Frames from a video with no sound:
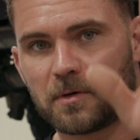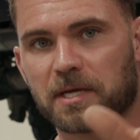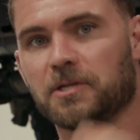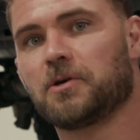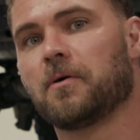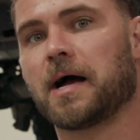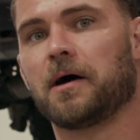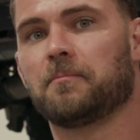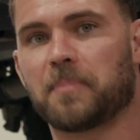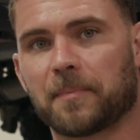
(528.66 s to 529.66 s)
can you go
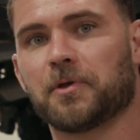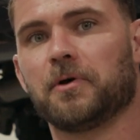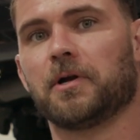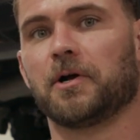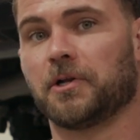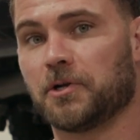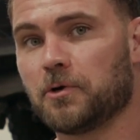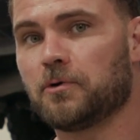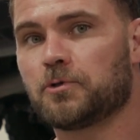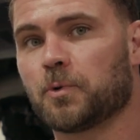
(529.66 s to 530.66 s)
out, pop the hood on a
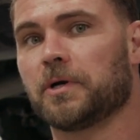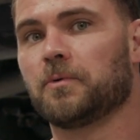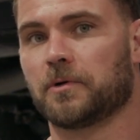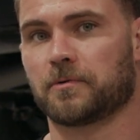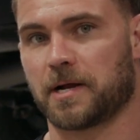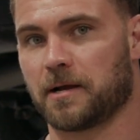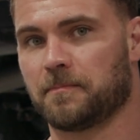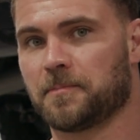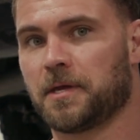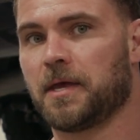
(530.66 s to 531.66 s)
new twenty-one
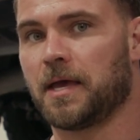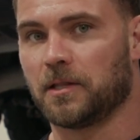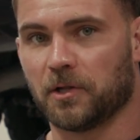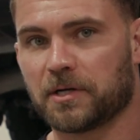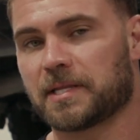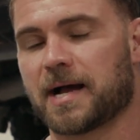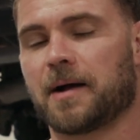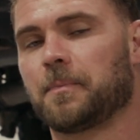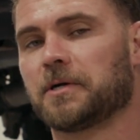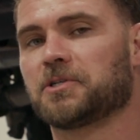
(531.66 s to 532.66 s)
Ram, look at the
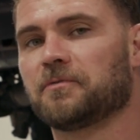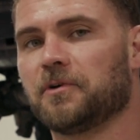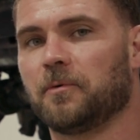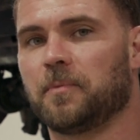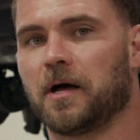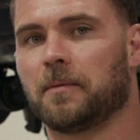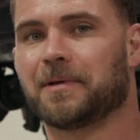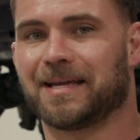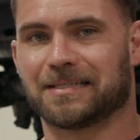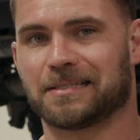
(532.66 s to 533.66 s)
high pressure fuel
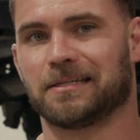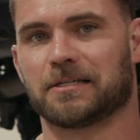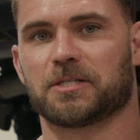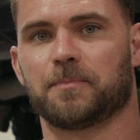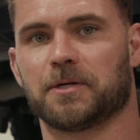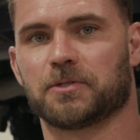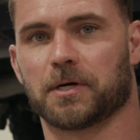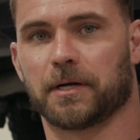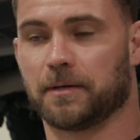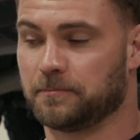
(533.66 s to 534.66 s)
pump, and send us a
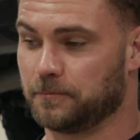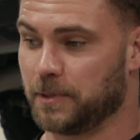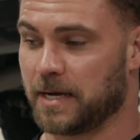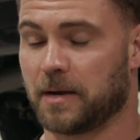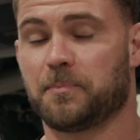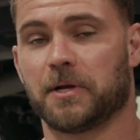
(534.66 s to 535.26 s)
picture on it. We got a